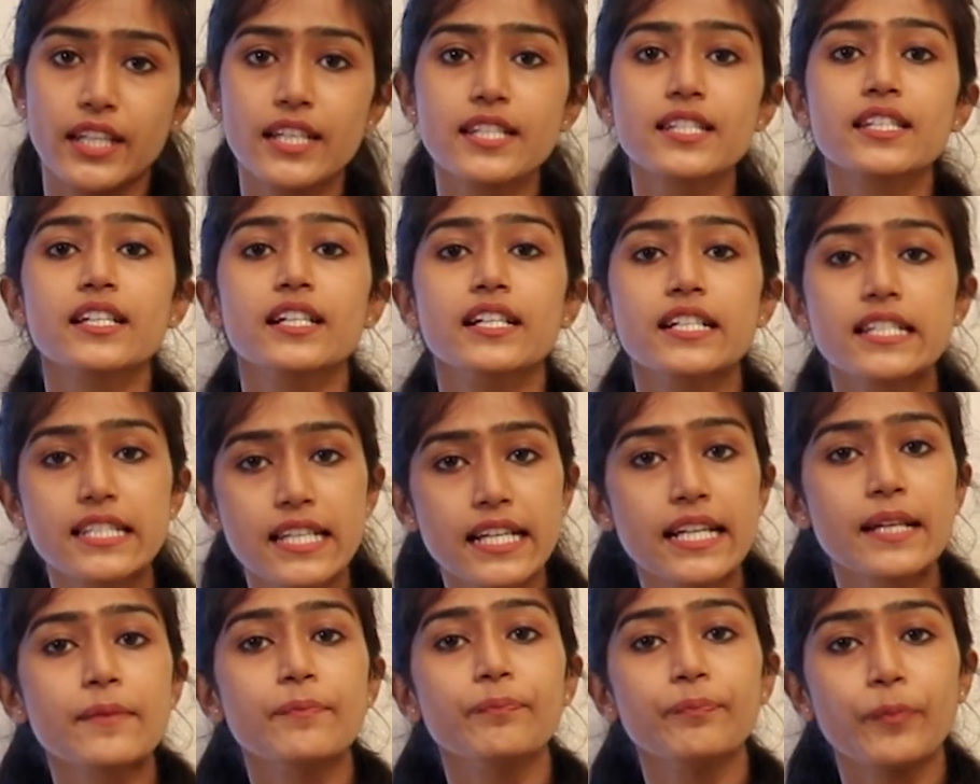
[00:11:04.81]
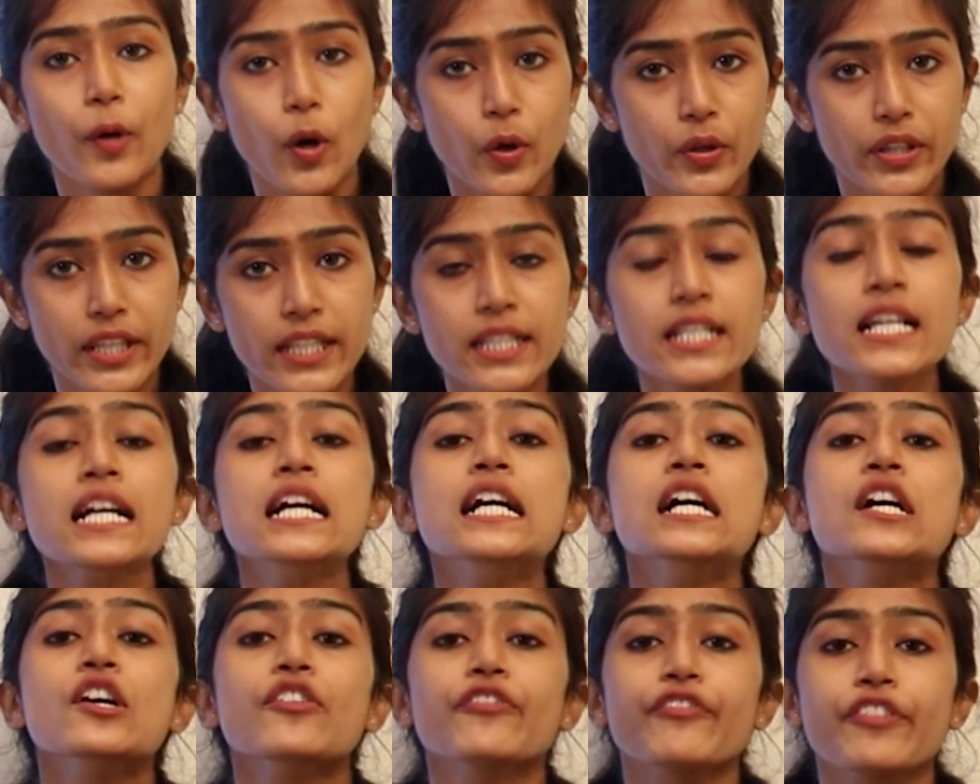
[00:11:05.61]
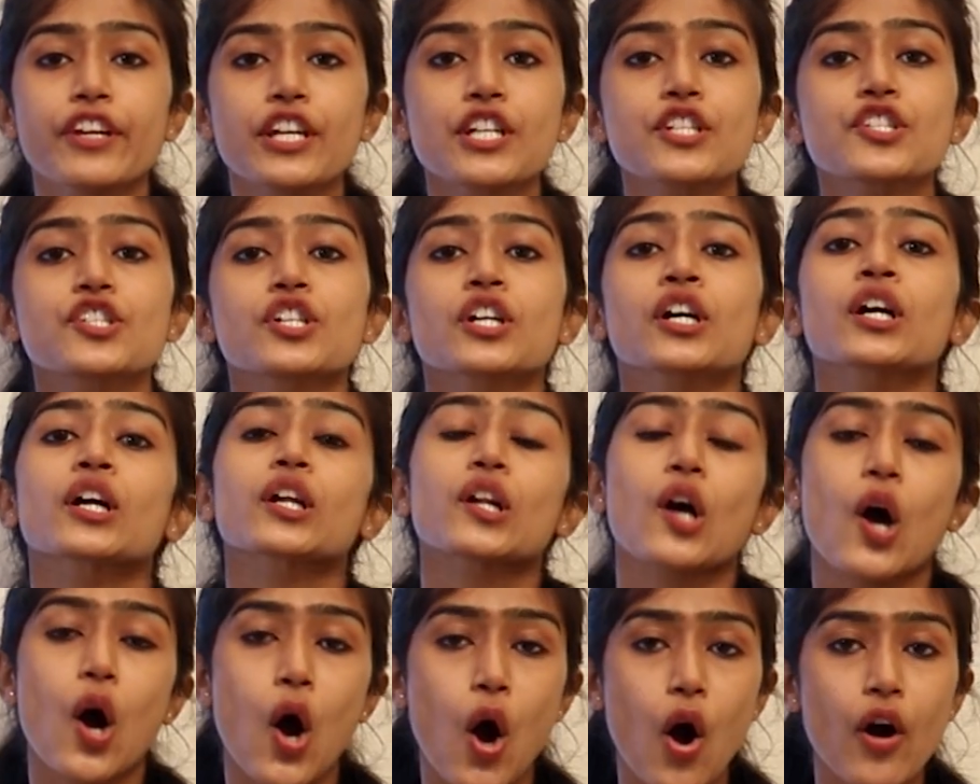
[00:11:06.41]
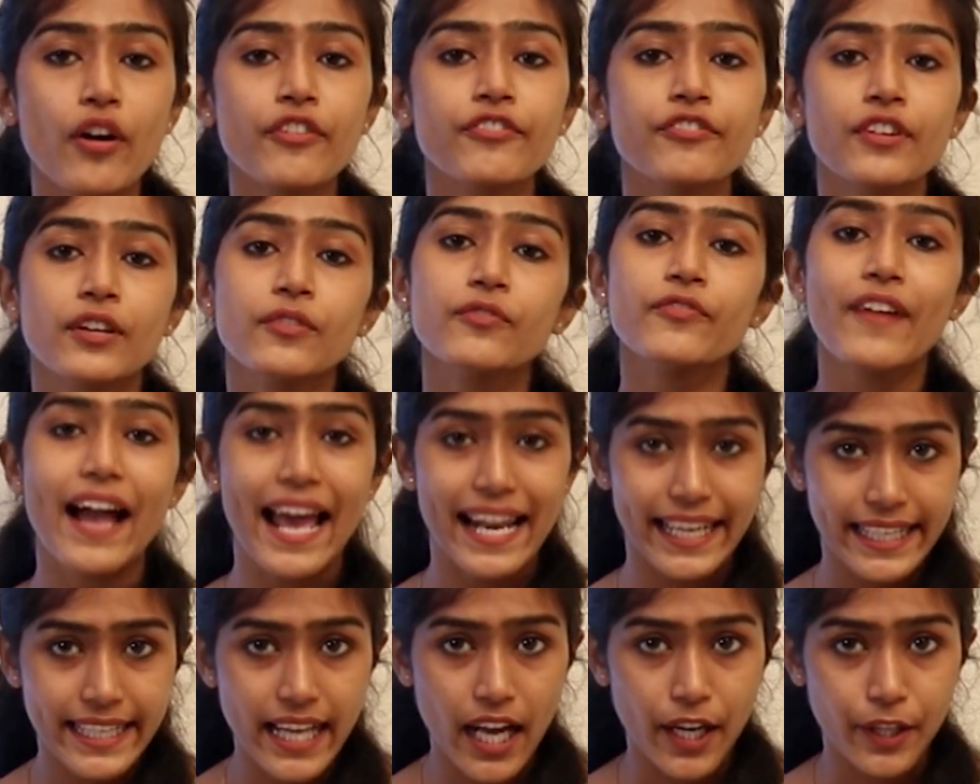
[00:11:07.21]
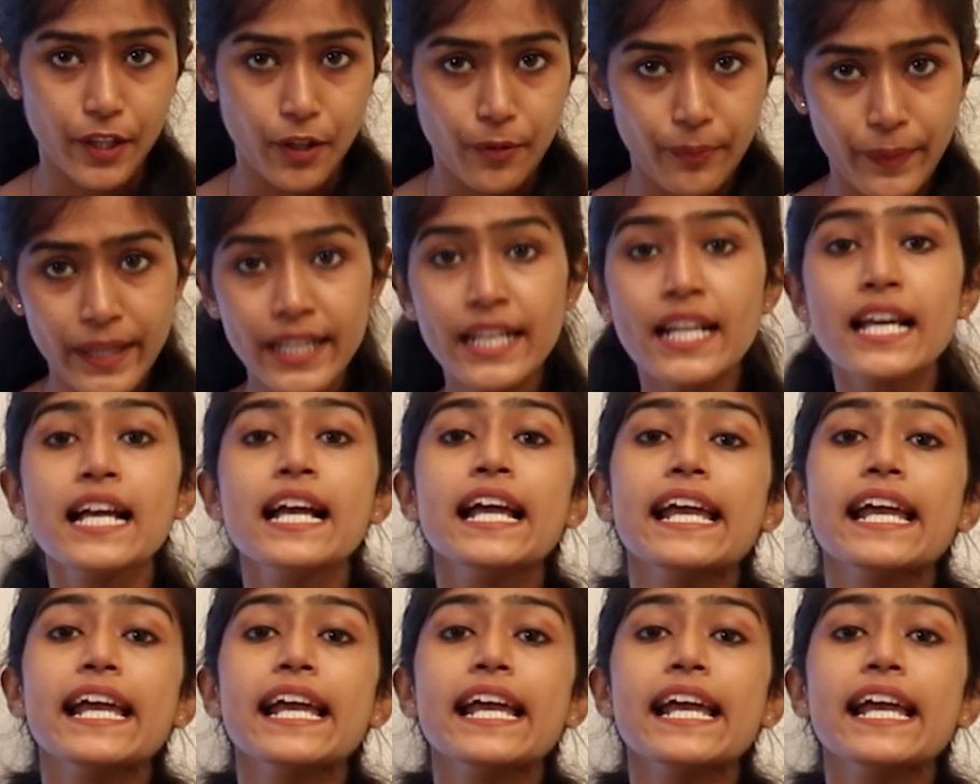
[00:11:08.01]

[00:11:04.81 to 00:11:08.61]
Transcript: This is an important feature of a valid argument.